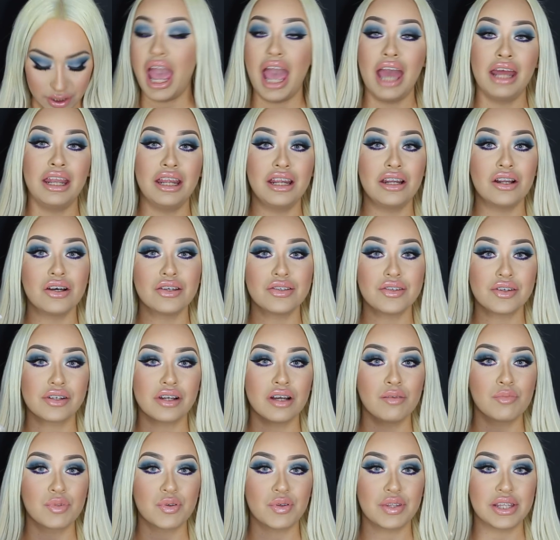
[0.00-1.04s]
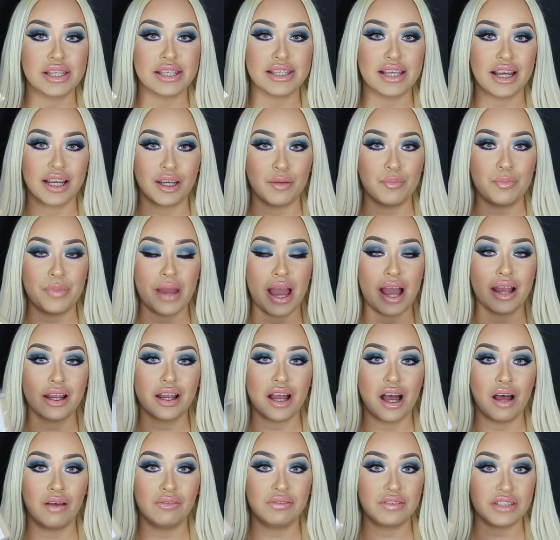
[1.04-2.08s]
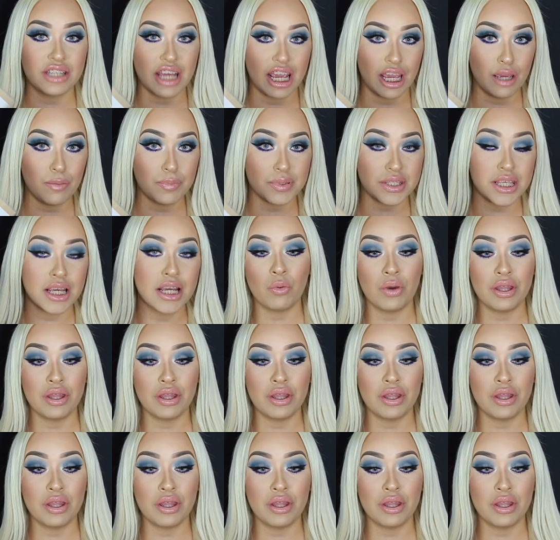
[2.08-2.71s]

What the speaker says: And it also comes with a second pack of tapes.